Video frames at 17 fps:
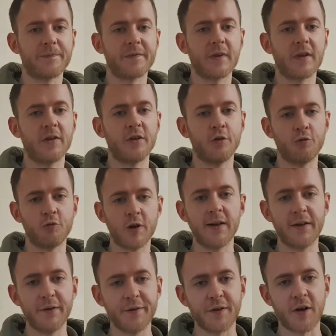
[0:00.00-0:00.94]
you
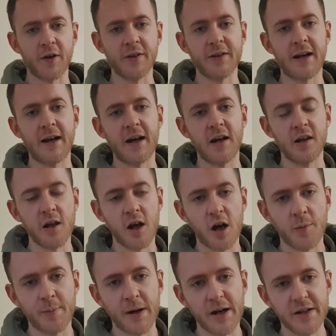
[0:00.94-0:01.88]
really find out a lot
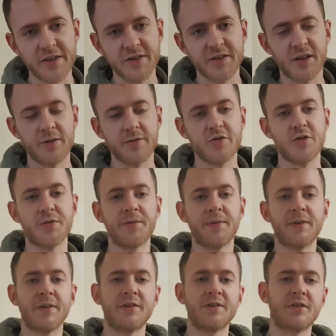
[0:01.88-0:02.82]
about yourself
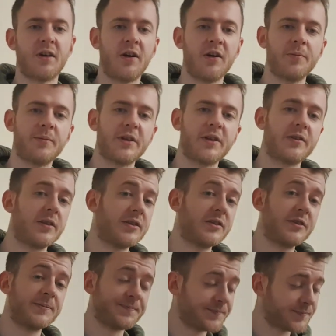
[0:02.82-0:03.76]
during this time, because